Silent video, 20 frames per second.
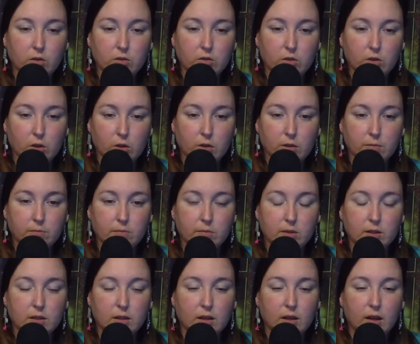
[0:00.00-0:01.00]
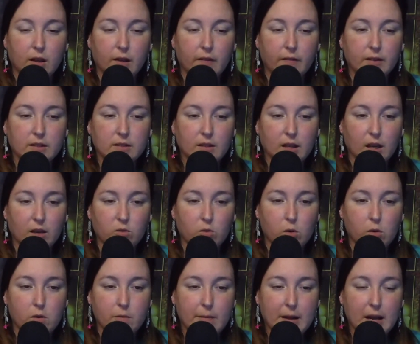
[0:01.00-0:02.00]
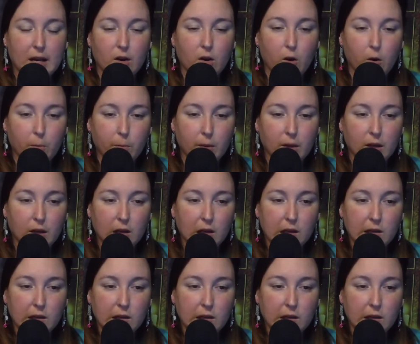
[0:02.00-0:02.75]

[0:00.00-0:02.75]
terms, this case will remain open